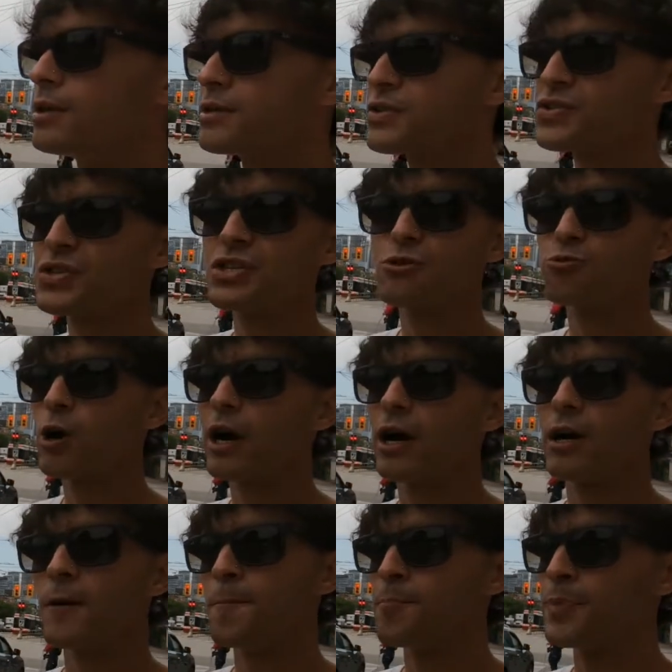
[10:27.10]
This is
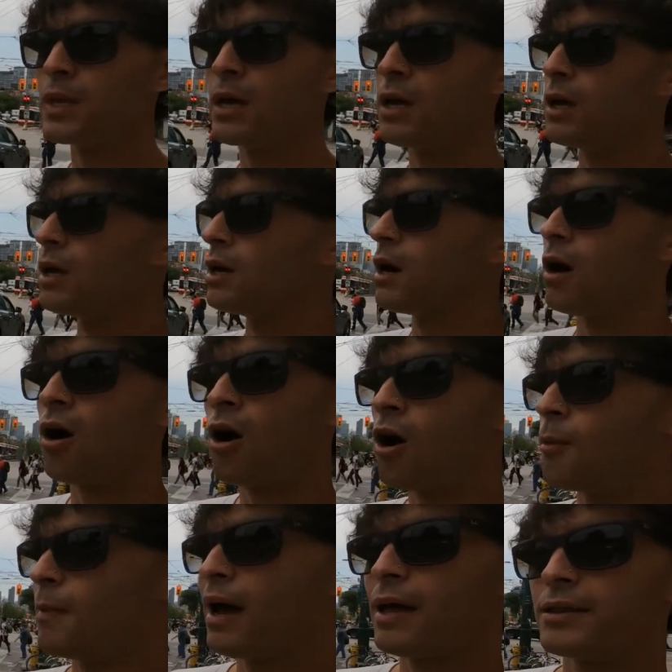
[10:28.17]
where,
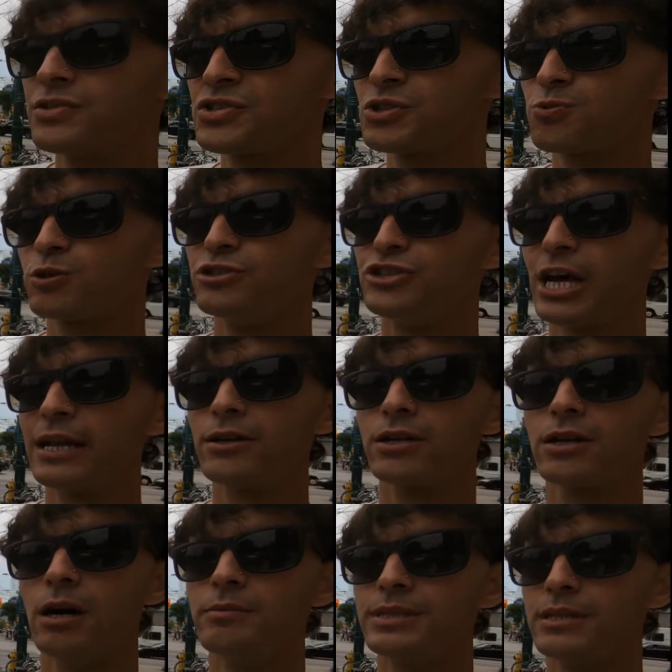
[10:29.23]
oh man, this is where gender
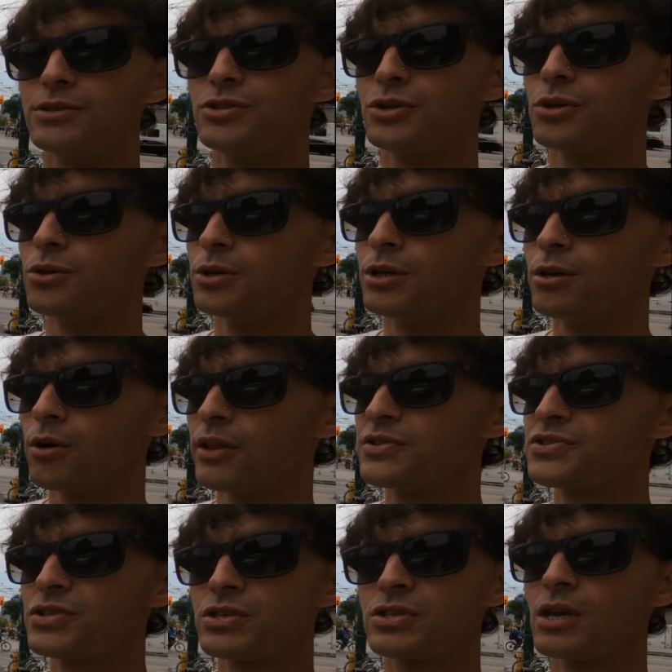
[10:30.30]
comes into, you know,
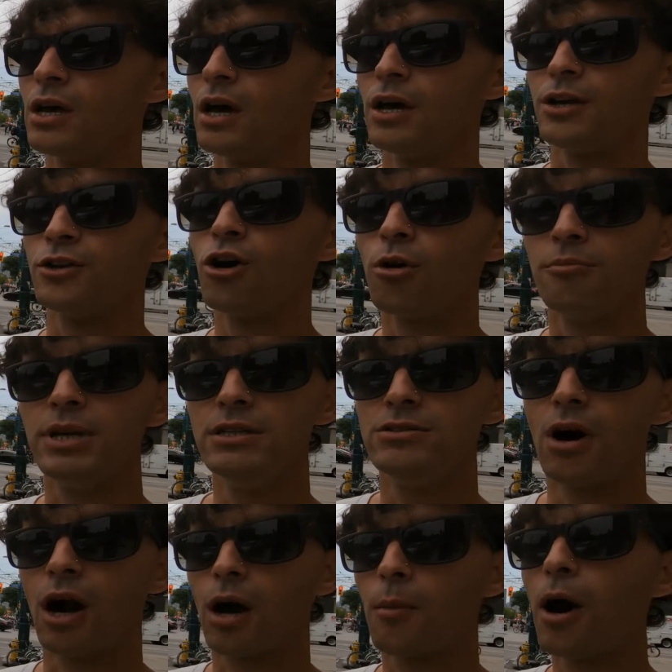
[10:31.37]
this is, you know me,
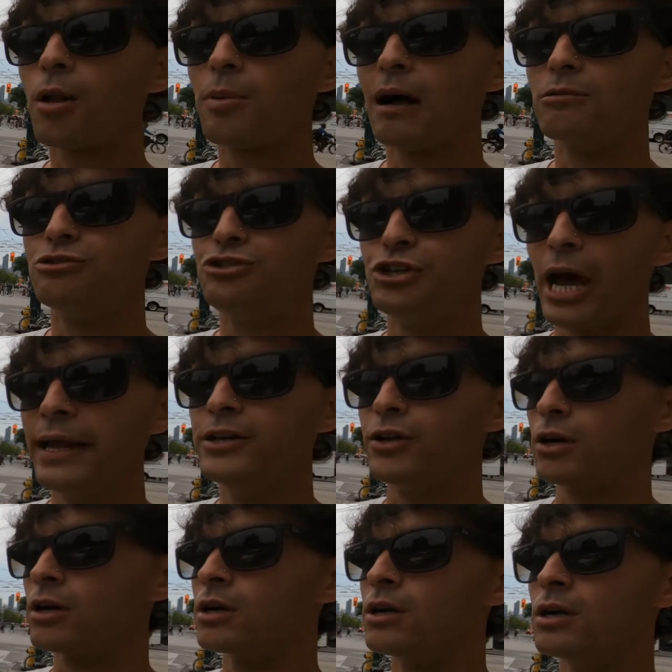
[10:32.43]
dog, I'm all about gender.